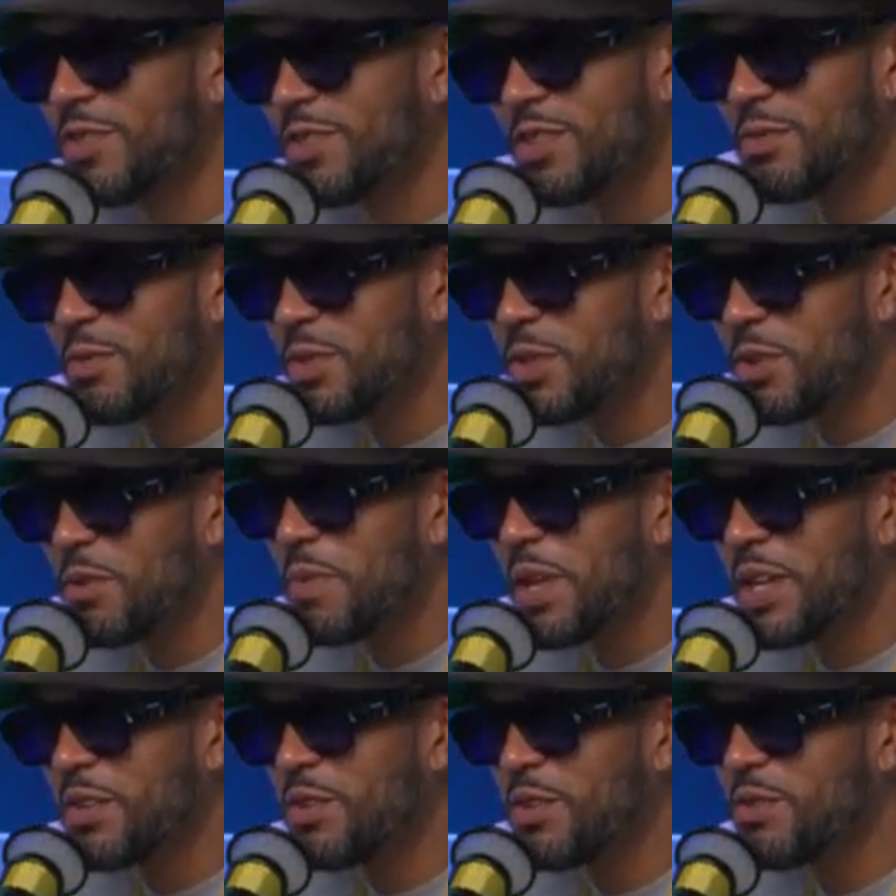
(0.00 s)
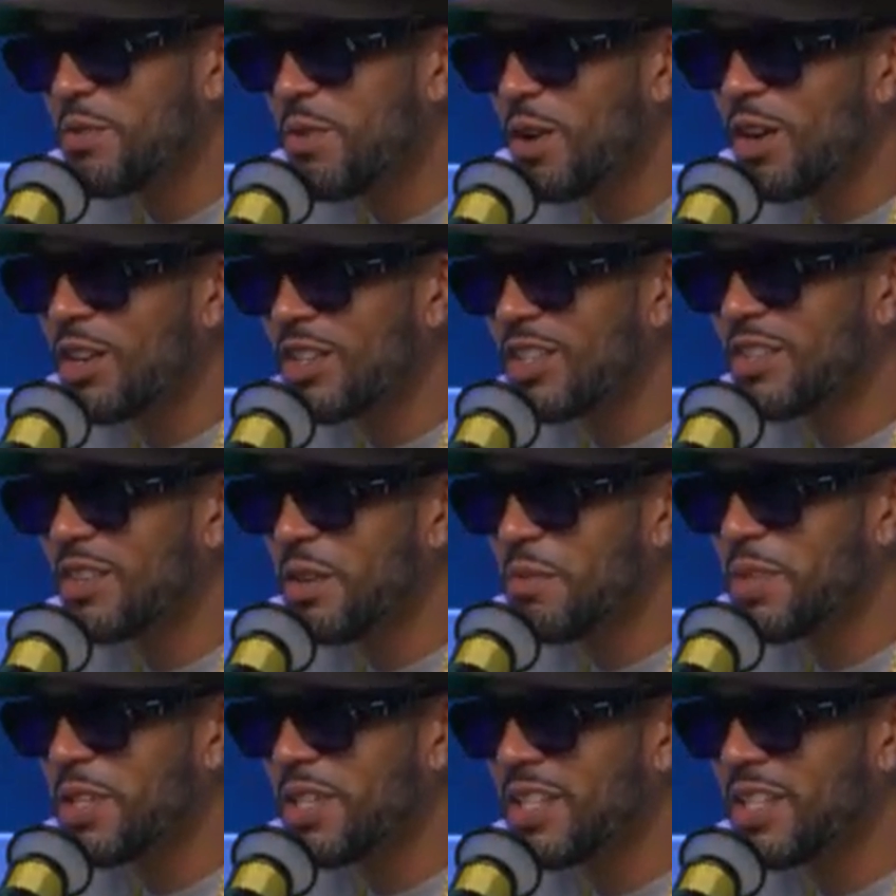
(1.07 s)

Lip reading: you to, make who you are. You know what I mean?